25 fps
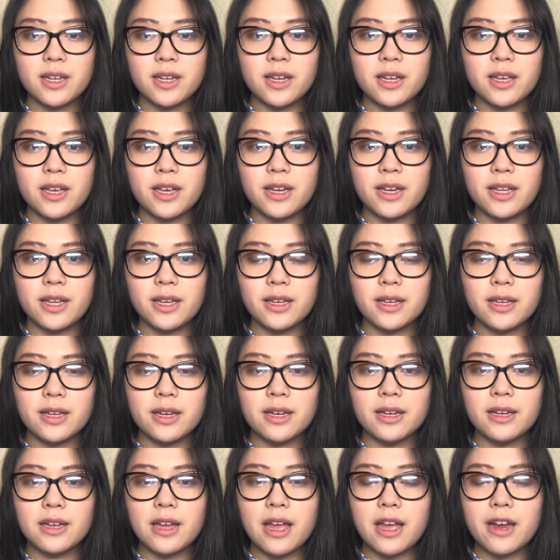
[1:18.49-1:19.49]
learning
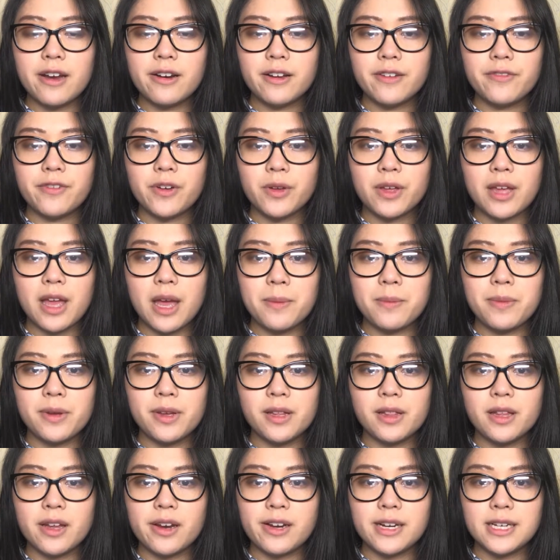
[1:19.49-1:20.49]
area
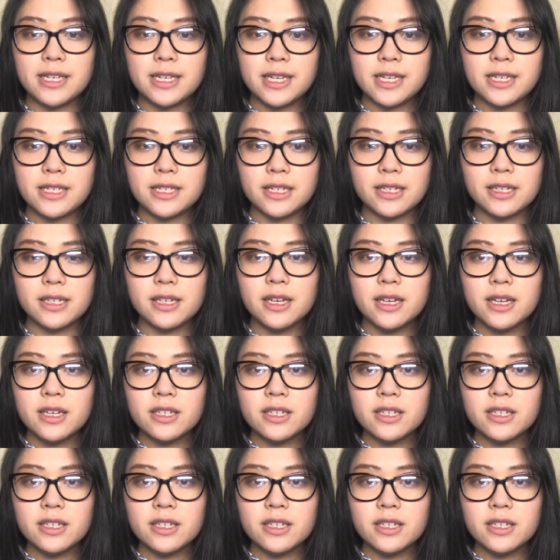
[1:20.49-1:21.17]
vocabulary teaching,